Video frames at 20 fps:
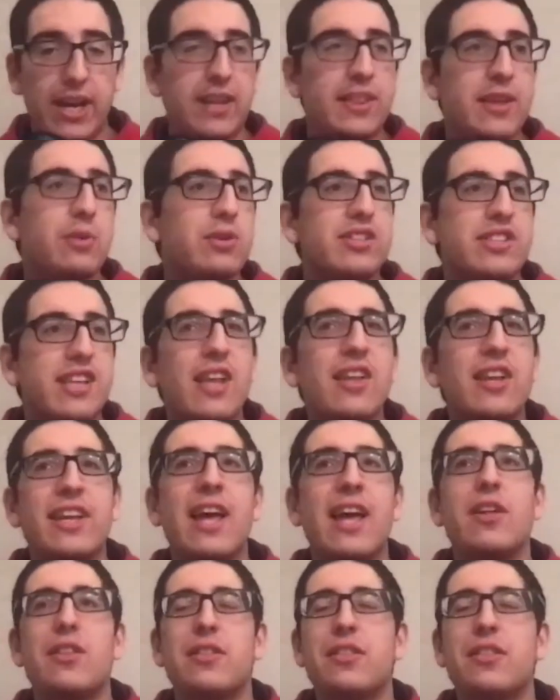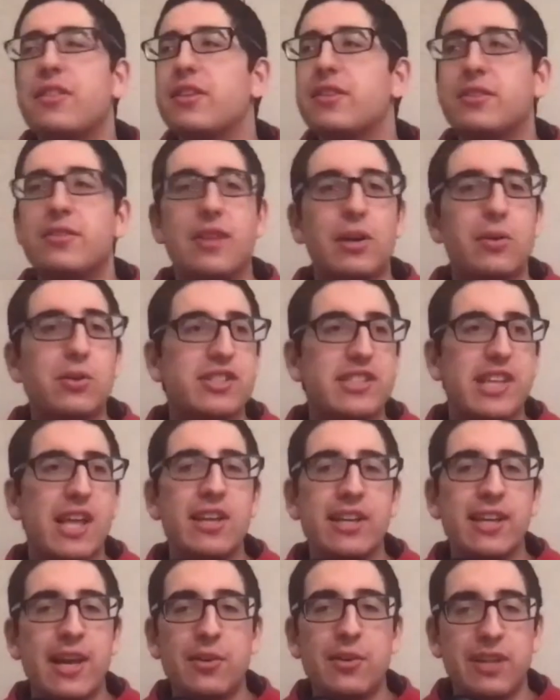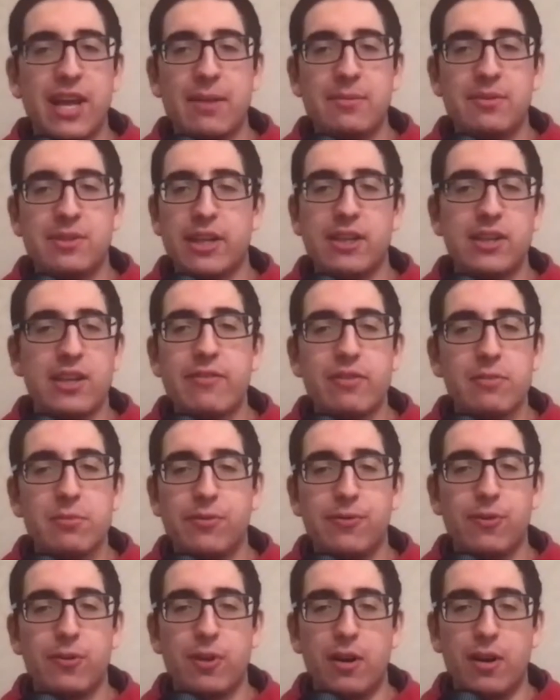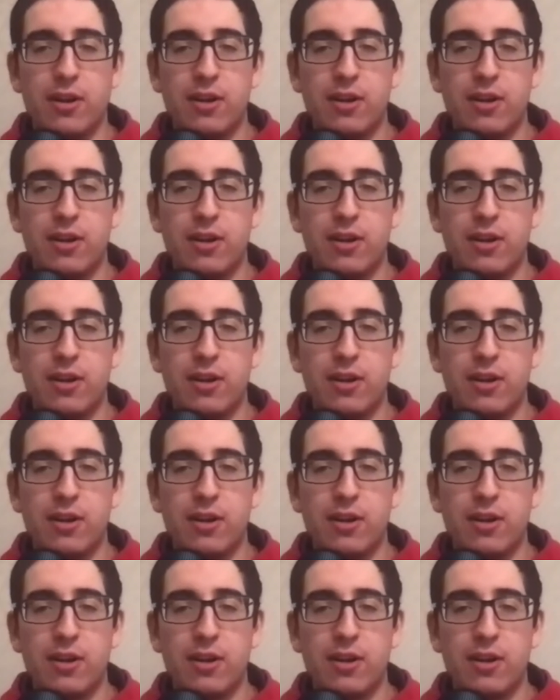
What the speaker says: they were selling out. They were selling out games like never before.